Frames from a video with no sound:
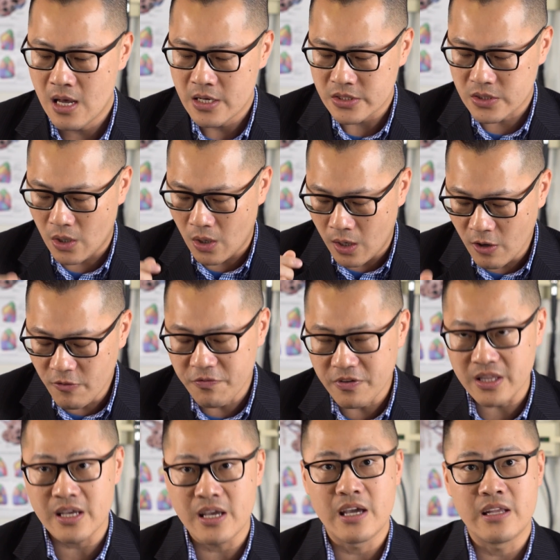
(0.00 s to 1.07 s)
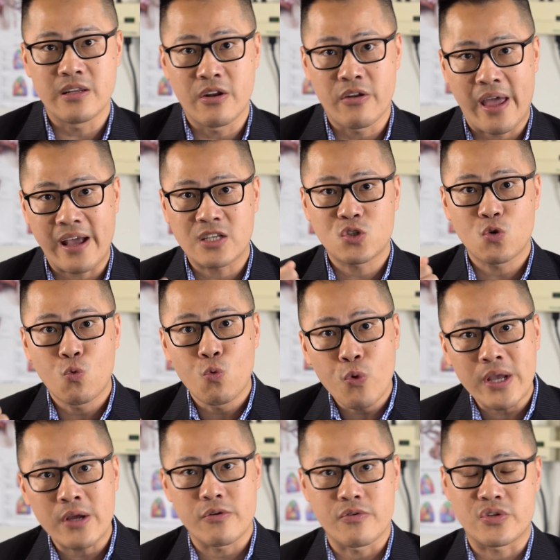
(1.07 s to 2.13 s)
So hopefully in the next
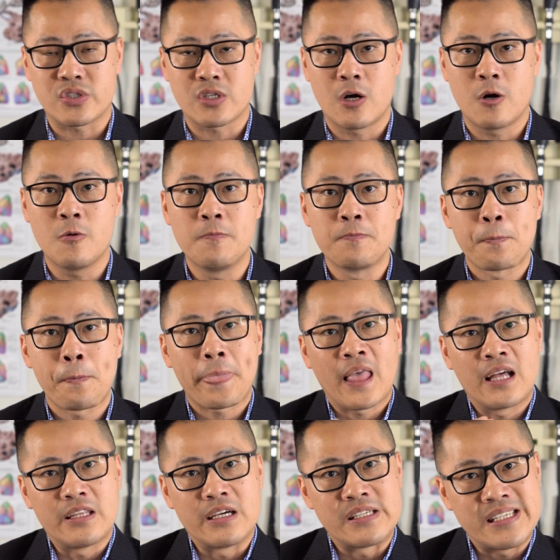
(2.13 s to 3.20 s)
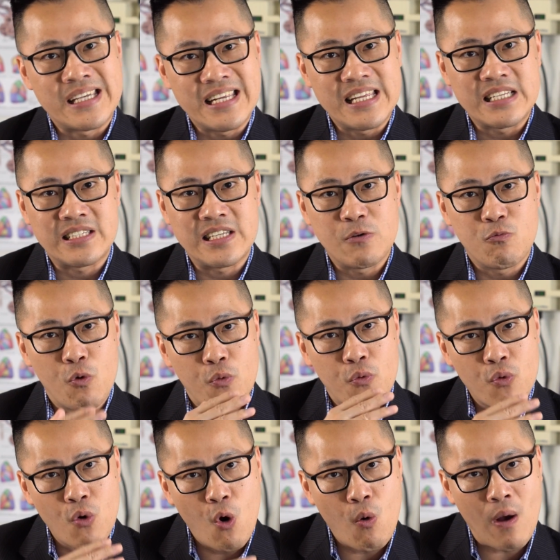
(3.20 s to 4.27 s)
week or so, the CDC will
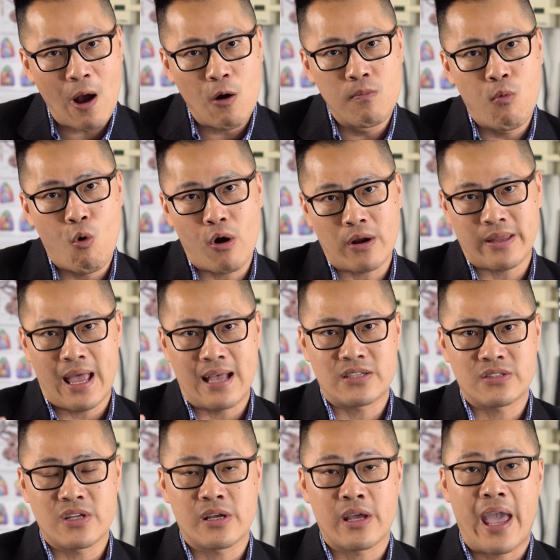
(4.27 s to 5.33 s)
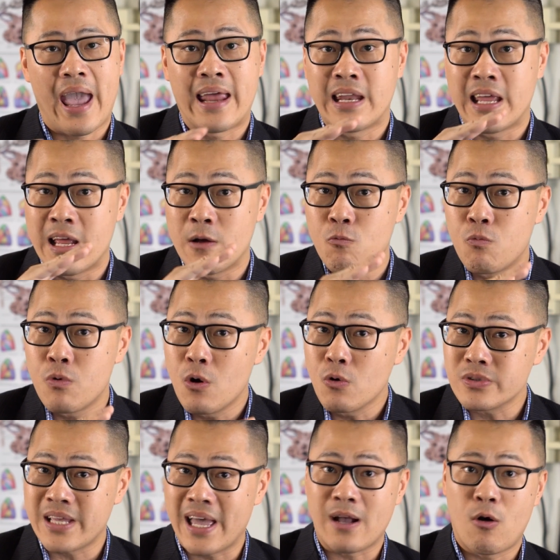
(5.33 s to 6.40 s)
roll out more testing, and it
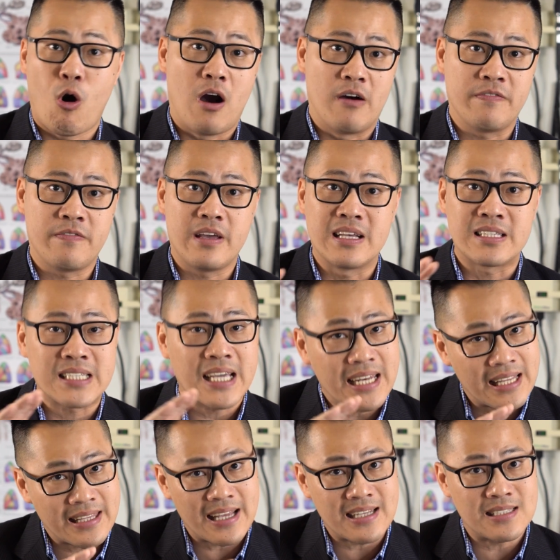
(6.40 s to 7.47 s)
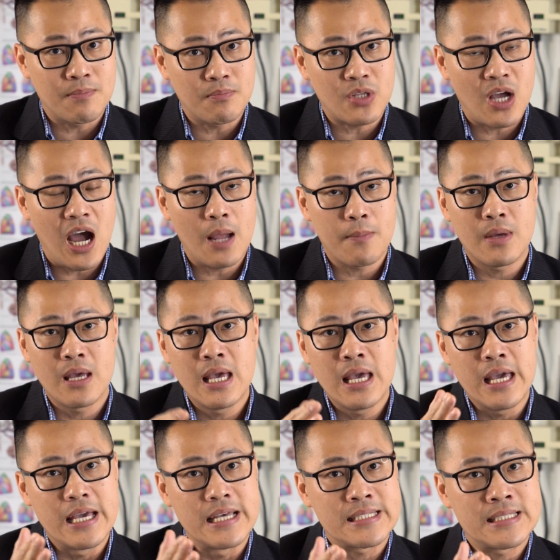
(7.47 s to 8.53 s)
will take off. It's gonna take some time.
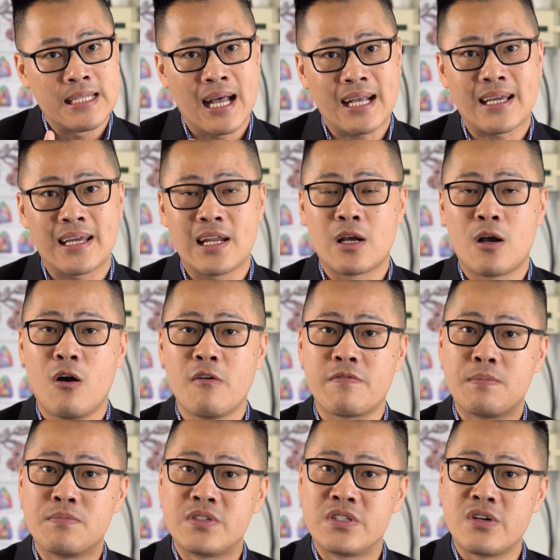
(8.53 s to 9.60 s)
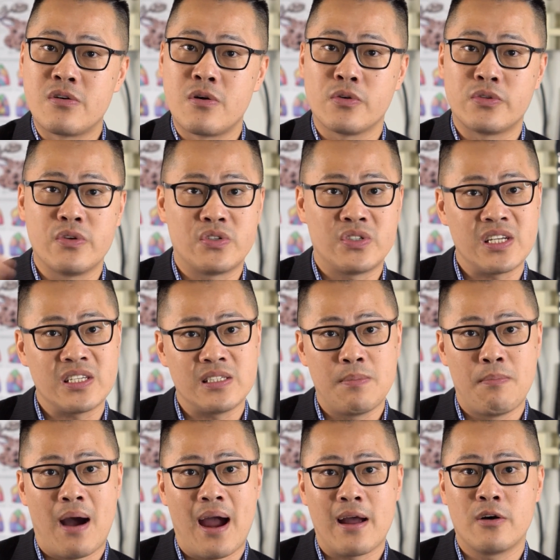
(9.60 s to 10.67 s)
It's not gonna go from 0 to 60
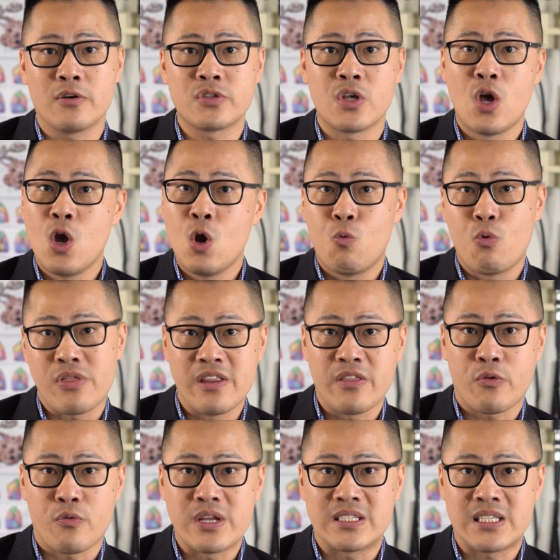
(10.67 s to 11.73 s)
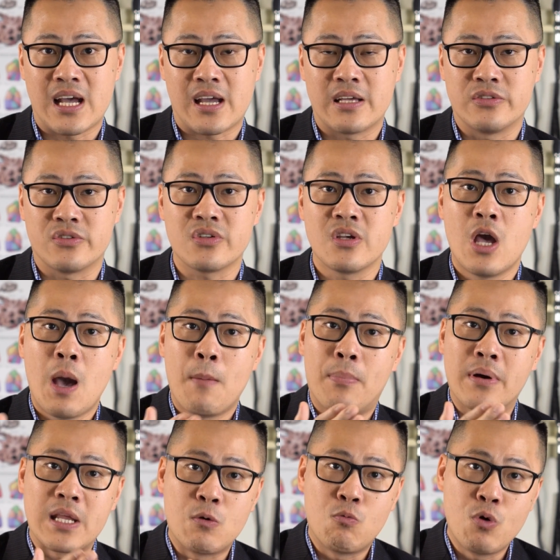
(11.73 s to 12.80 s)
miles within 3 seconds,
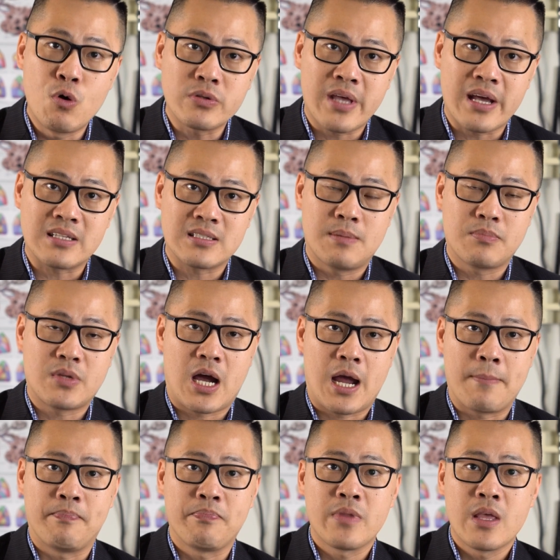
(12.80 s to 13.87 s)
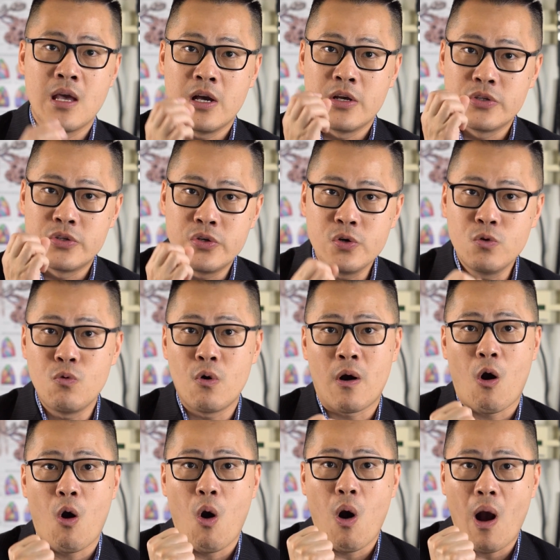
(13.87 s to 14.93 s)
but it will take some time. You
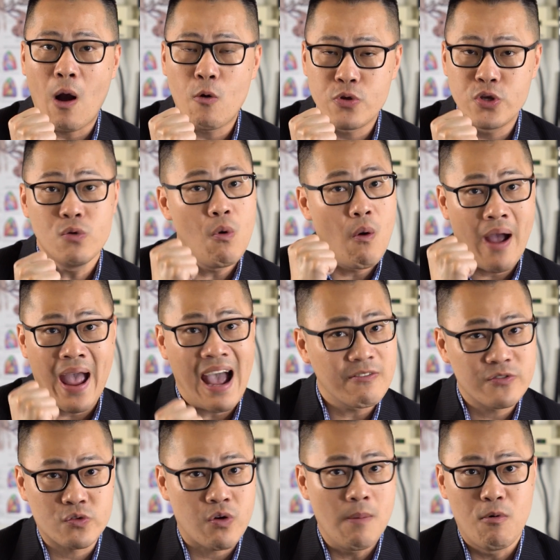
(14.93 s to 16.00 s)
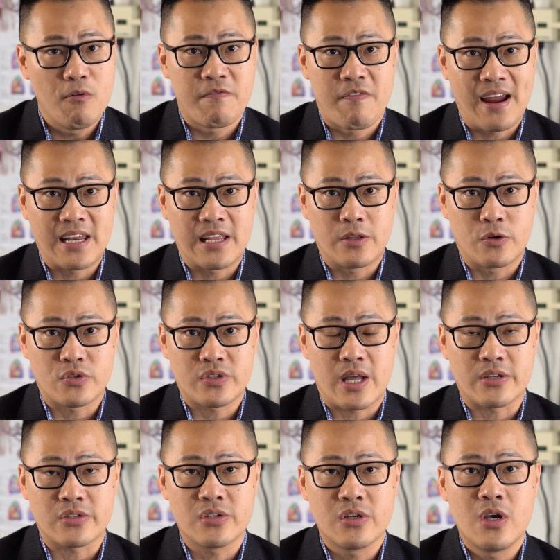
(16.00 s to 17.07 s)
will have trouble finding those
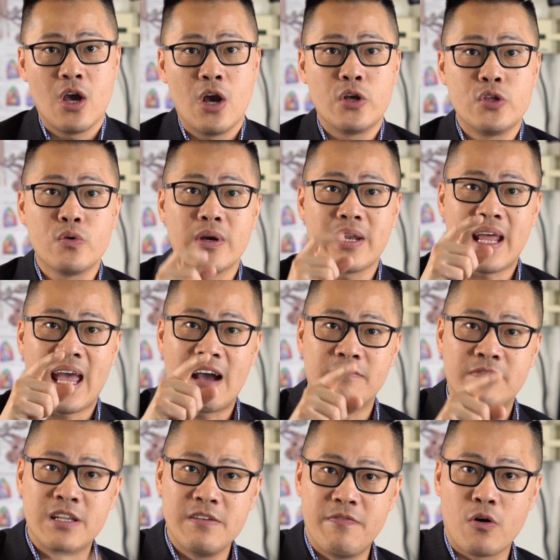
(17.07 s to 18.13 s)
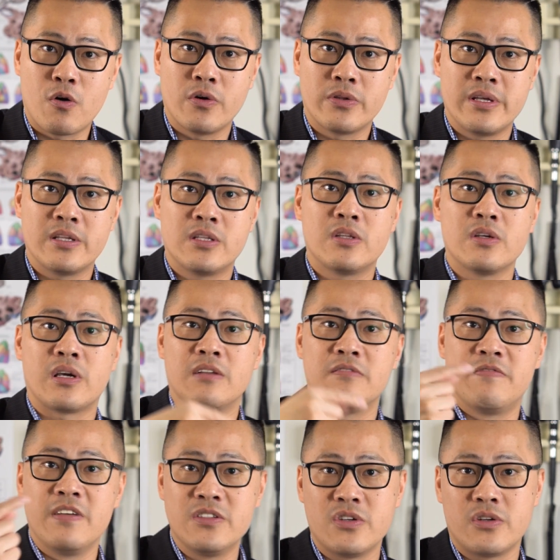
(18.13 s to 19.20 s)
tests. You're gonna have difficulty to
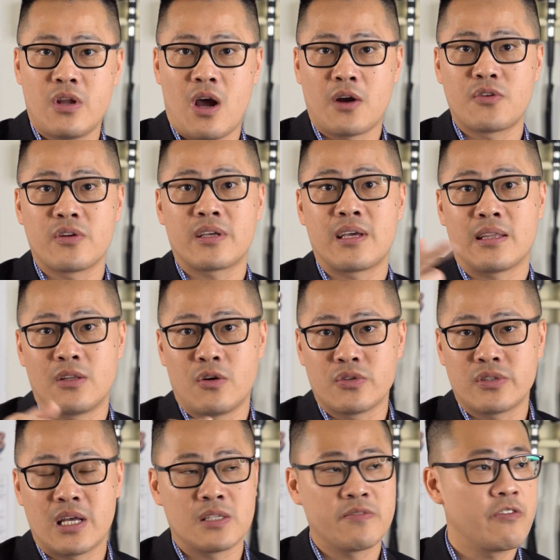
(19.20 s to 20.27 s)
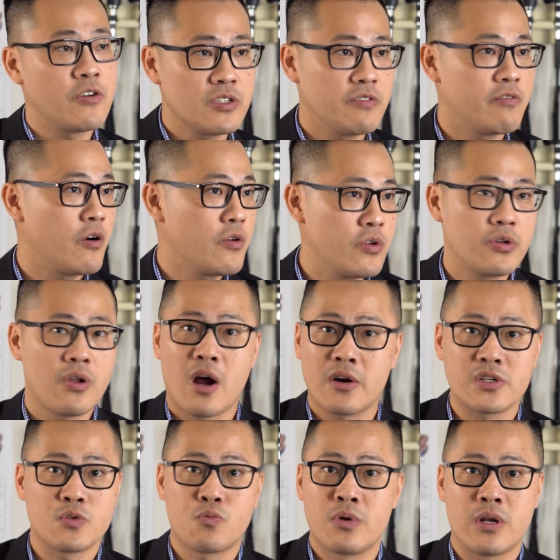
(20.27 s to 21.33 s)
convince your doctor to get those tests. First of all, your
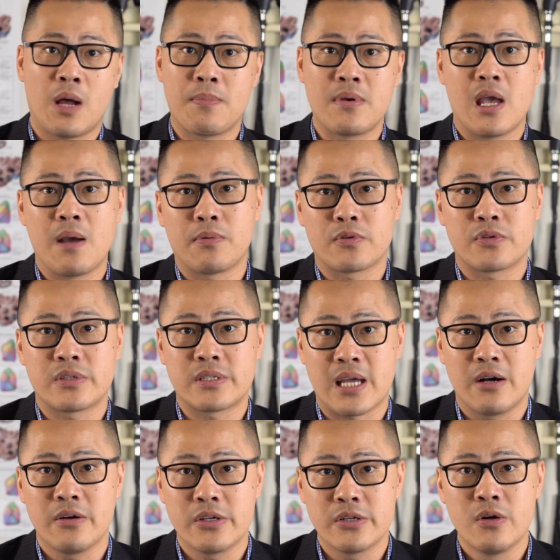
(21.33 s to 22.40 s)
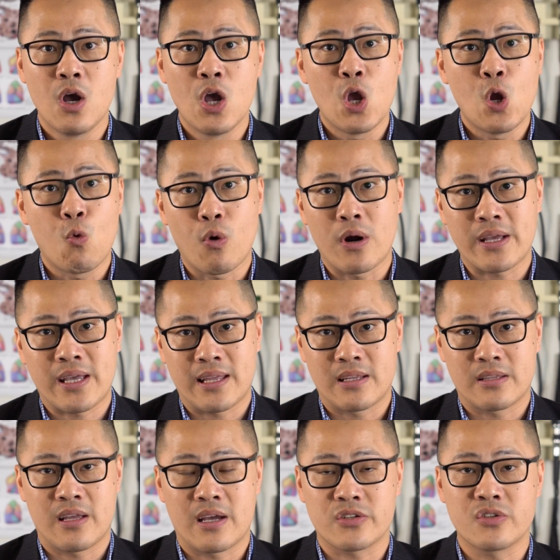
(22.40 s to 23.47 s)
doctors will not be able to tell you where to get
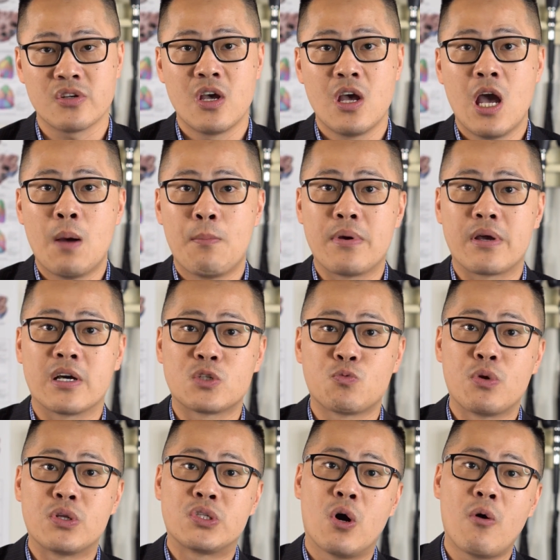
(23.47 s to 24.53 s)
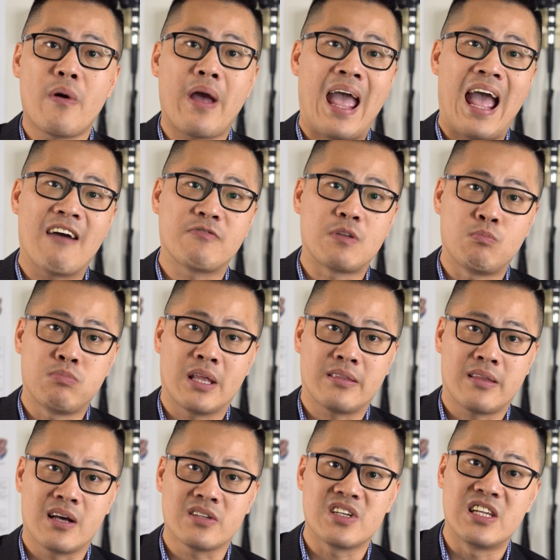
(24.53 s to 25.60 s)
the test because we don't have the
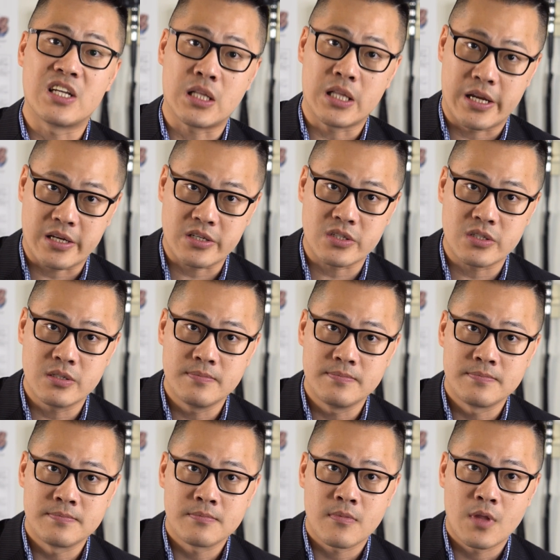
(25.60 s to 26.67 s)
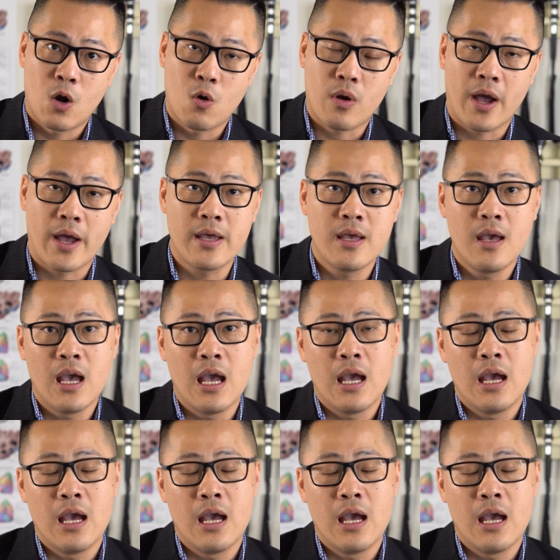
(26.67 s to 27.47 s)
blood tests in the clinics, okay?